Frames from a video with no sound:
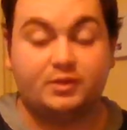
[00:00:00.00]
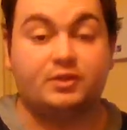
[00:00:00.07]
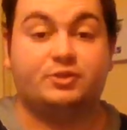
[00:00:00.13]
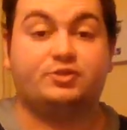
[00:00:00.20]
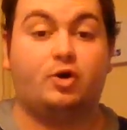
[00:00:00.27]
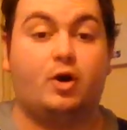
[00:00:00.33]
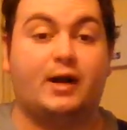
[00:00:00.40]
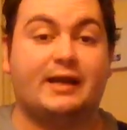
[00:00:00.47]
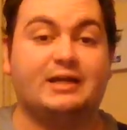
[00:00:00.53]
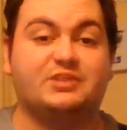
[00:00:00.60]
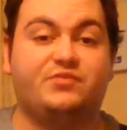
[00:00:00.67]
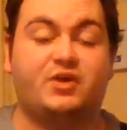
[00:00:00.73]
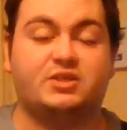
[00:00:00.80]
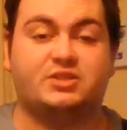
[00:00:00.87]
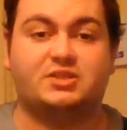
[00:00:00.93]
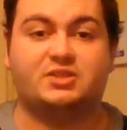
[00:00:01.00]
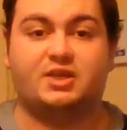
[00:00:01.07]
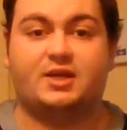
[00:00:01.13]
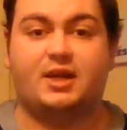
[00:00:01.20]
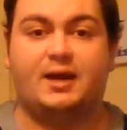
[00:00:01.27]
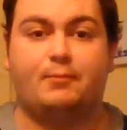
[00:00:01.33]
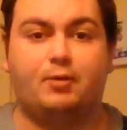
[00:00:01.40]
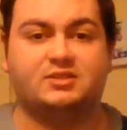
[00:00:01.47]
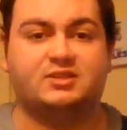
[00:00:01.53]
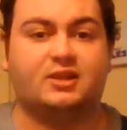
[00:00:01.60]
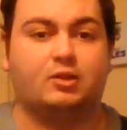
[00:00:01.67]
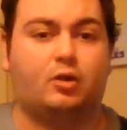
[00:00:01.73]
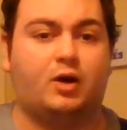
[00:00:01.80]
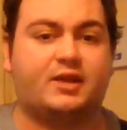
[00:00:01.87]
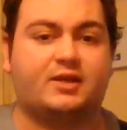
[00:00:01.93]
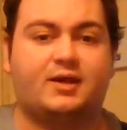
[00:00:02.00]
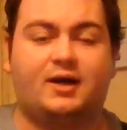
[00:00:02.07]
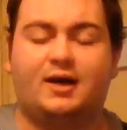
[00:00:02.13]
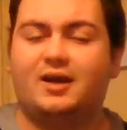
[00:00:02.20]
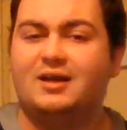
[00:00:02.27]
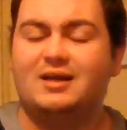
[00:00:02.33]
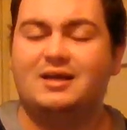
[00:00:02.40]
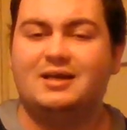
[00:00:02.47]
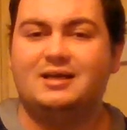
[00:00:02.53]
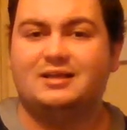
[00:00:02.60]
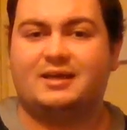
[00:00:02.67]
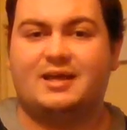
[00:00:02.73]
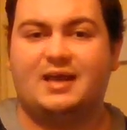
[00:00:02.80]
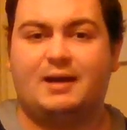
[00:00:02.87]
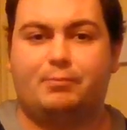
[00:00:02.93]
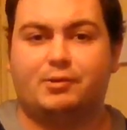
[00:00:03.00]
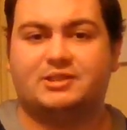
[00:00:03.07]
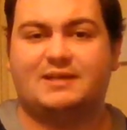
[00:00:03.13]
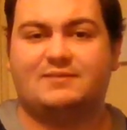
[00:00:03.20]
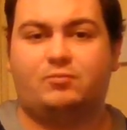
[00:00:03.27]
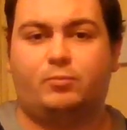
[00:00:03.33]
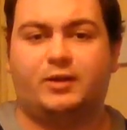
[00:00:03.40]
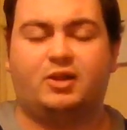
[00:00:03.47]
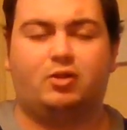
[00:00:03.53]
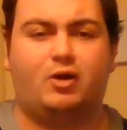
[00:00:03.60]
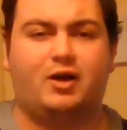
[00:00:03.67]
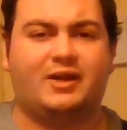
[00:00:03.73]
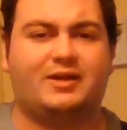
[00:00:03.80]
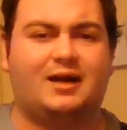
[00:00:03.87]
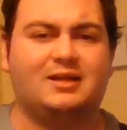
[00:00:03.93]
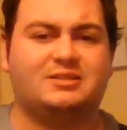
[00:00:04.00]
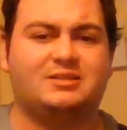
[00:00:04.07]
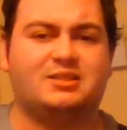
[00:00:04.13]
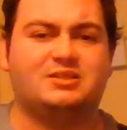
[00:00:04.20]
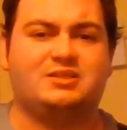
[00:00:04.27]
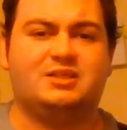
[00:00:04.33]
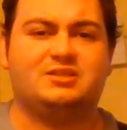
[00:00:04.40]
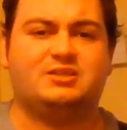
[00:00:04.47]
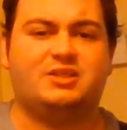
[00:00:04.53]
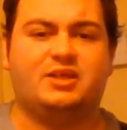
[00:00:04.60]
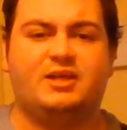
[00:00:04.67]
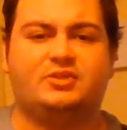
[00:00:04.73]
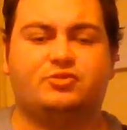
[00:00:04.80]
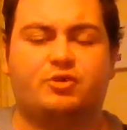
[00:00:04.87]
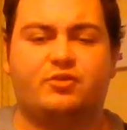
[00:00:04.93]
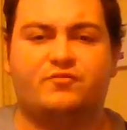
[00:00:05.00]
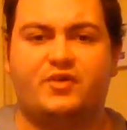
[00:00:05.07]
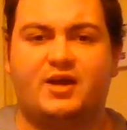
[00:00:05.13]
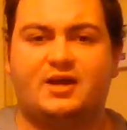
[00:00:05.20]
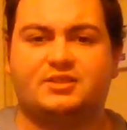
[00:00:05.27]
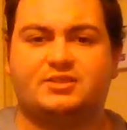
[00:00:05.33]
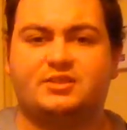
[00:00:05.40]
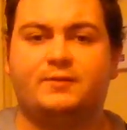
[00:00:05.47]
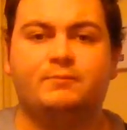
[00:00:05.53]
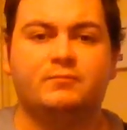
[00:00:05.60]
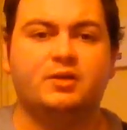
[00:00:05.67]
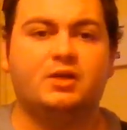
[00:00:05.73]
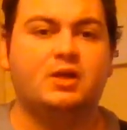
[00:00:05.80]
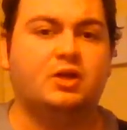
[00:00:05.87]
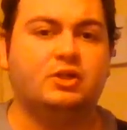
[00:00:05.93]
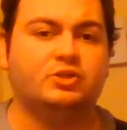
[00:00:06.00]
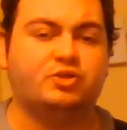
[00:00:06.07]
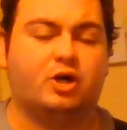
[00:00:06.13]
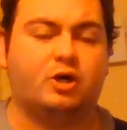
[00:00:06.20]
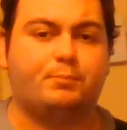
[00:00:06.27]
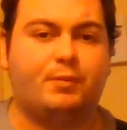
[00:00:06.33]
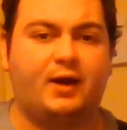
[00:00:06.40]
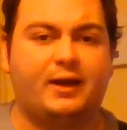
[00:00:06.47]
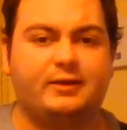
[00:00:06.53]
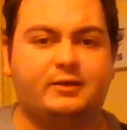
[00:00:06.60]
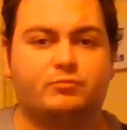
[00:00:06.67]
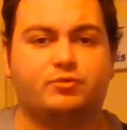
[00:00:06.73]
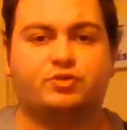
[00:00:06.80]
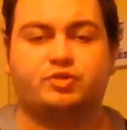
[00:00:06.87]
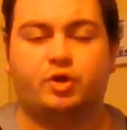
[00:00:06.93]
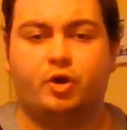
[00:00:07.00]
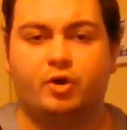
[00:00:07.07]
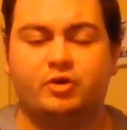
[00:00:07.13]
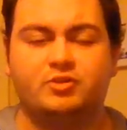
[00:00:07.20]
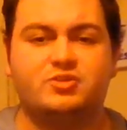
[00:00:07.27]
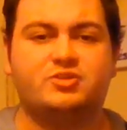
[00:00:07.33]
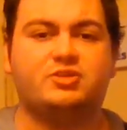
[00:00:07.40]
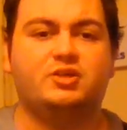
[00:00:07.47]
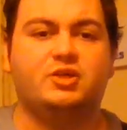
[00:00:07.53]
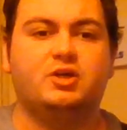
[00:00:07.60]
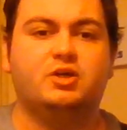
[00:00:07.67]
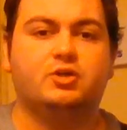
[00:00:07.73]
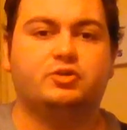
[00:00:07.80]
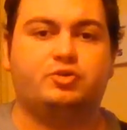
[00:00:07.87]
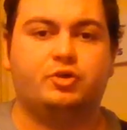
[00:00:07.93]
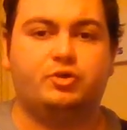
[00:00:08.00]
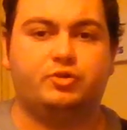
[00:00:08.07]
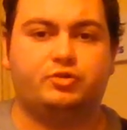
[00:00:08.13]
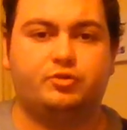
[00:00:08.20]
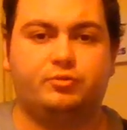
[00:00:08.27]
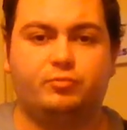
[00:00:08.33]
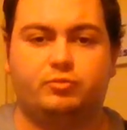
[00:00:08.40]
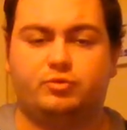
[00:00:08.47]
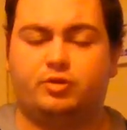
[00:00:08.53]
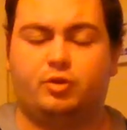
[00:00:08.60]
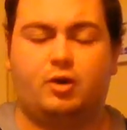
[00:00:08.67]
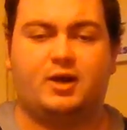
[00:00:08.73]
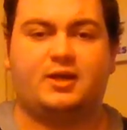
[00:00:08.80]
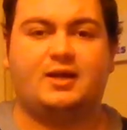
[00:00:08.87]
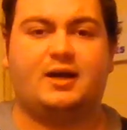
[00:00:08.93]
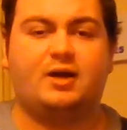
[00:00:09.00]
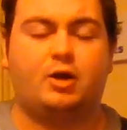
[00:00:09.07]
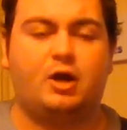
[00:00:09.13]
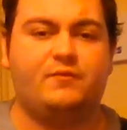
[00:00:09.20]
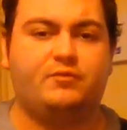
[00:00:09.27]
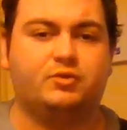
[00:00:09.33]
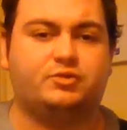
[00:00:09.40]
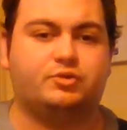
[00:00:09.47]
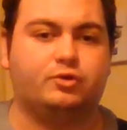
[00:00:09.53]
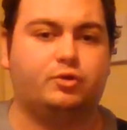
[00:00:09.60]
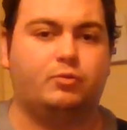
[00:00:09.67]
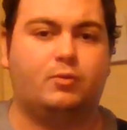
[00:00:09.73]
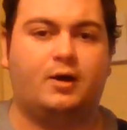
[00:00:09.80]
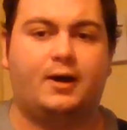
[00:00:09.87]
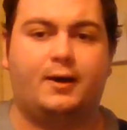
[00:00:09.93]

The Tigers versus the Cowboys at Leichhardt. The Cowboys haven't won at Leichhardt since the year 2000. Todd Payton returns to Leichhardt Oval to,